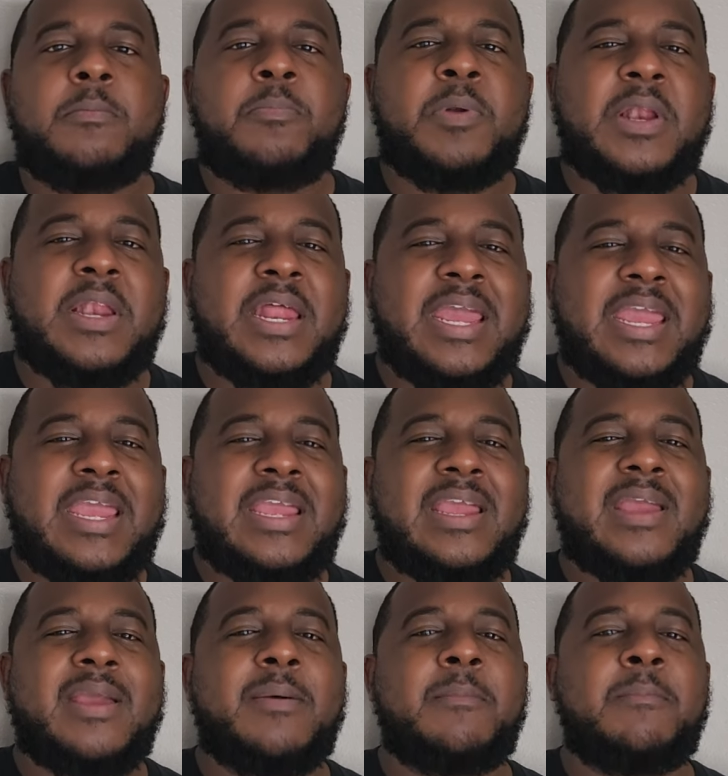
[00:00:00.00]

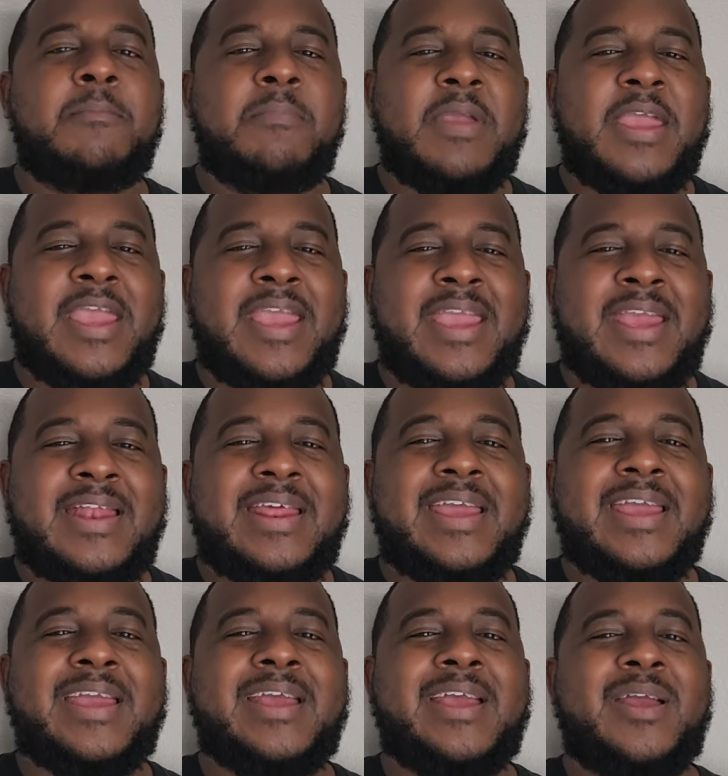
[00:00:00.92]
Play
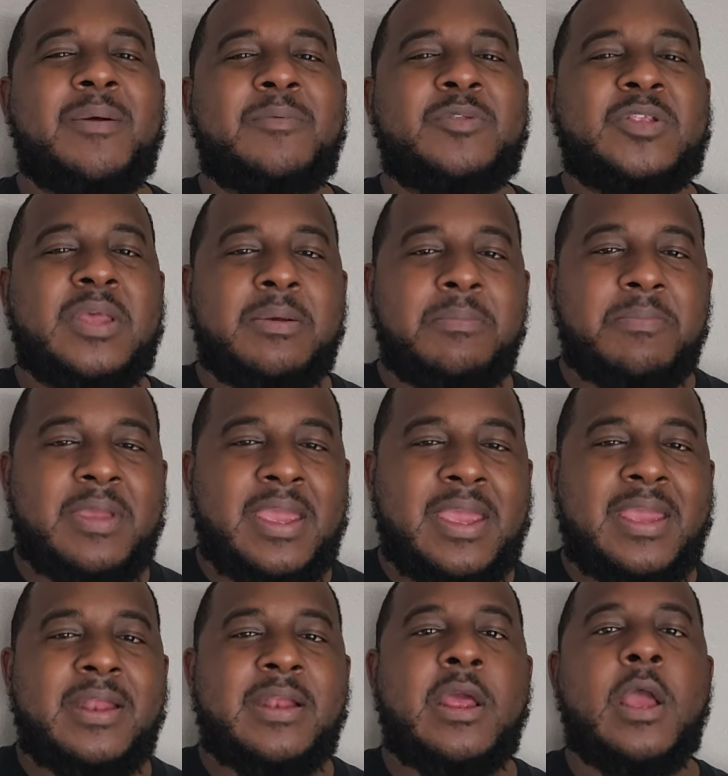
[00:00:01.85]

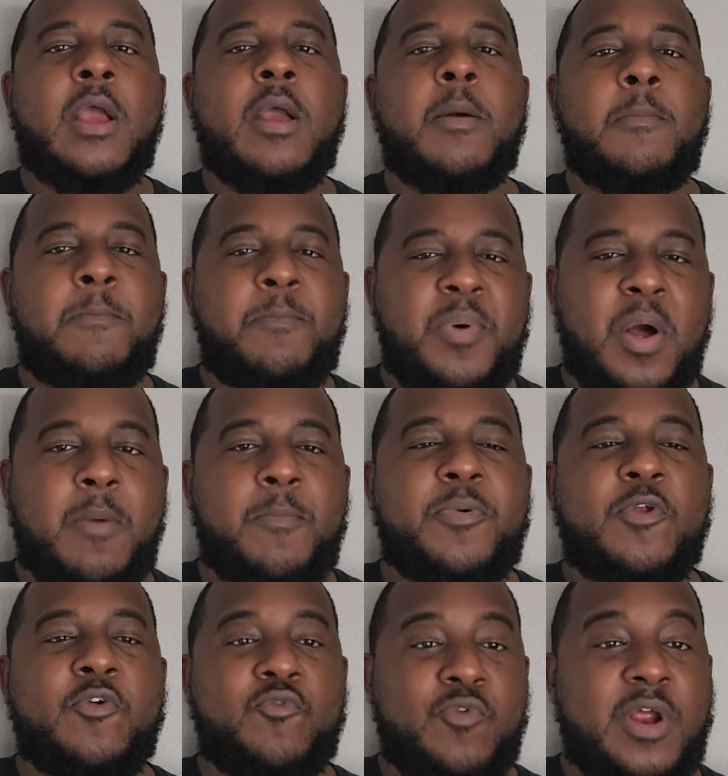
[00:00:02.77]
man-to-man,
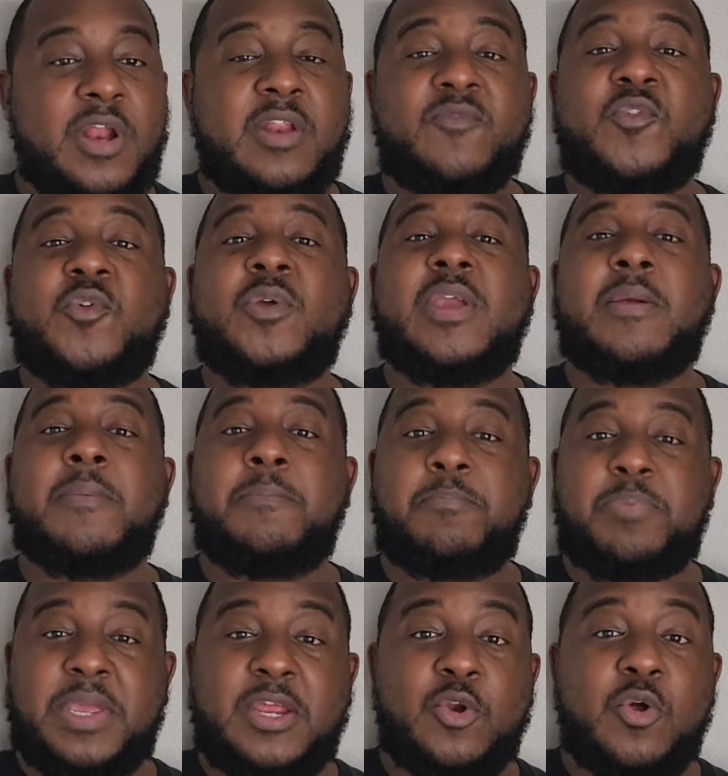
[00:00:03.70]
bump and run. If you
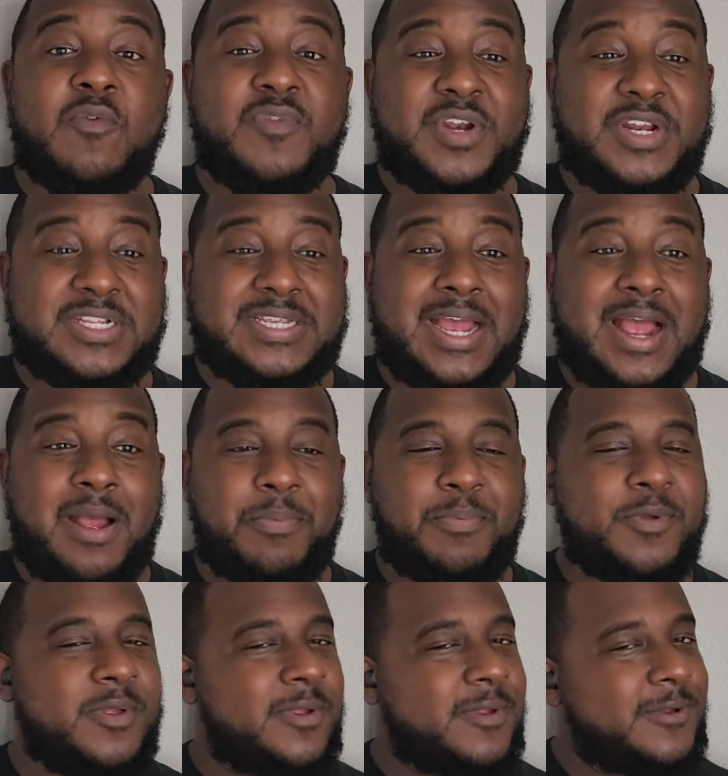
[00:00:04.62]
get beat over the
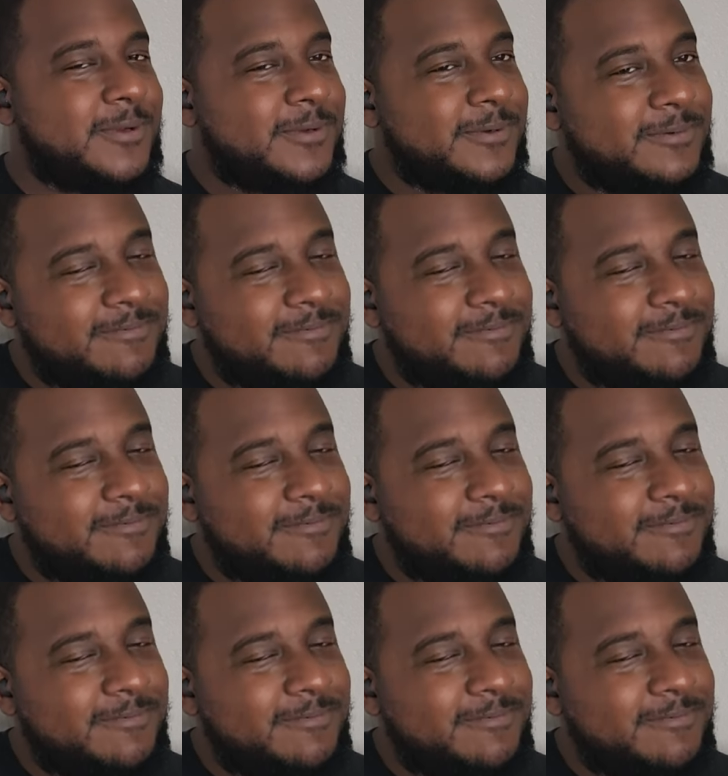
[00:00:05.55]
top,